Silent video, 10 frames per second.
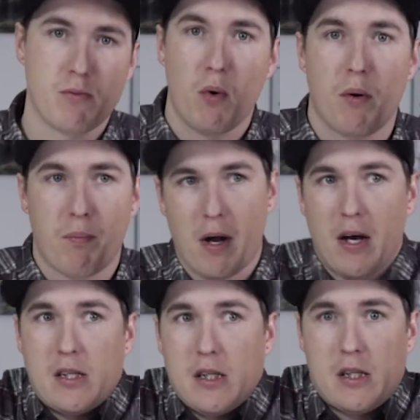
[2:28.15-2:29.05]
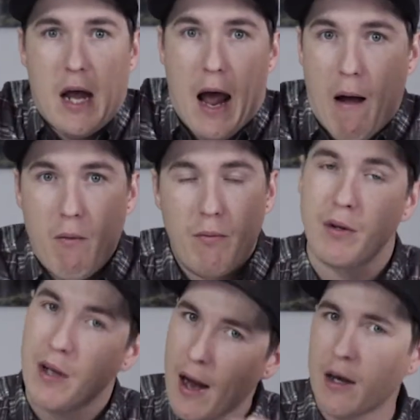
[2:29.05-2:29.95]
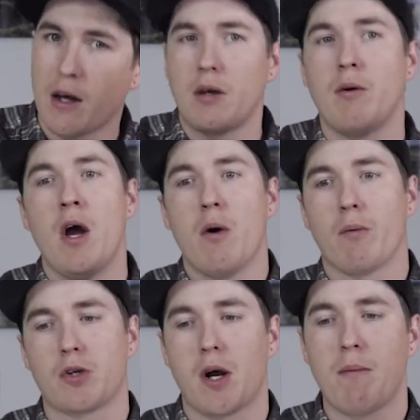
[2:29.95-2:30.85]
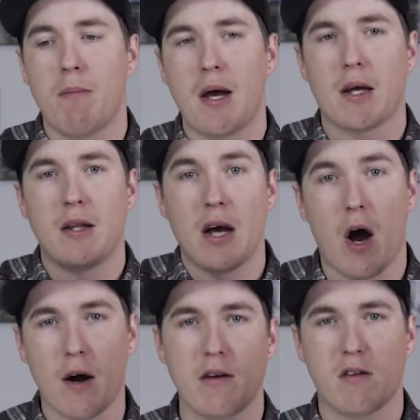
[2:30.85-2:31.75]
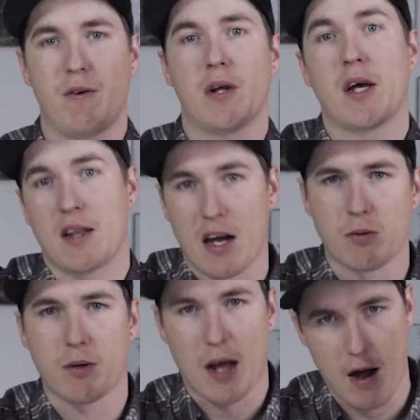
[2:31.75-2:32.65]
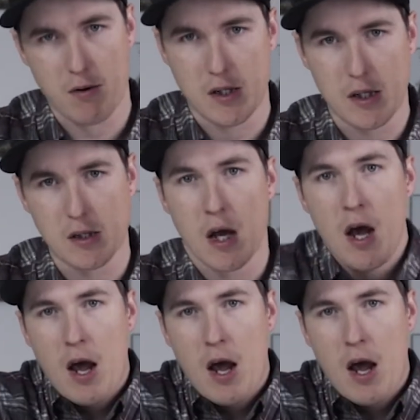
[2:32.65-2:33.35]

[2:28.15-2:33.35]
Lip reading: Well, because technically we're trying to make the audience feel like that's where the house is.